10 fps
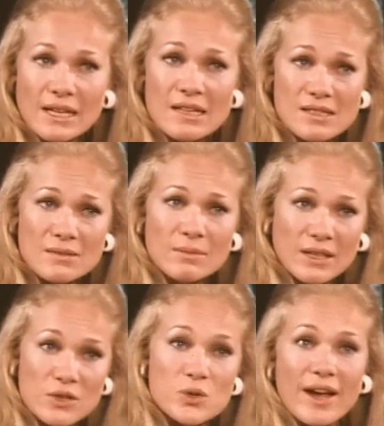It has some
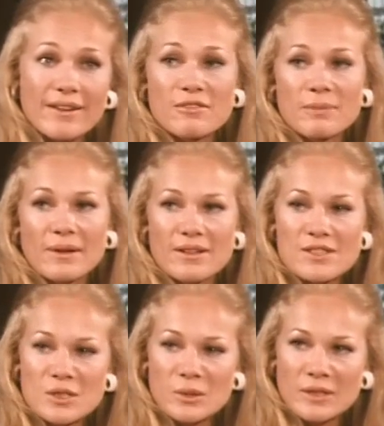unattractive
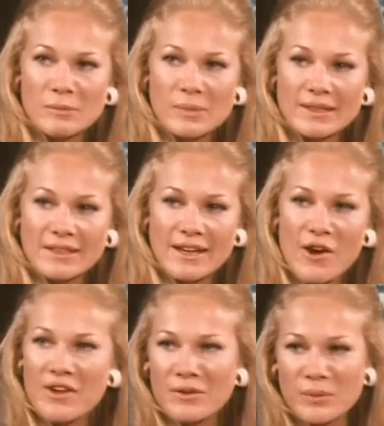parts to it, but the
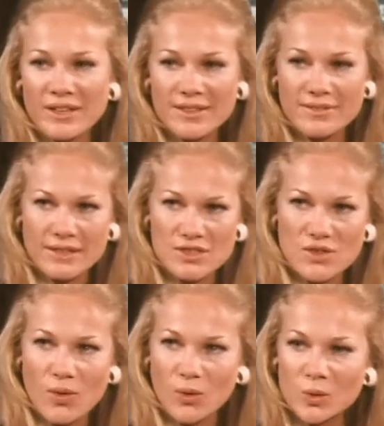area that we live in
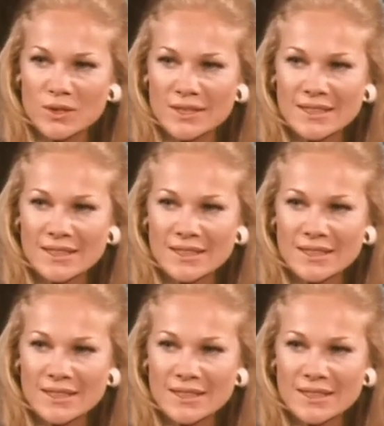is old.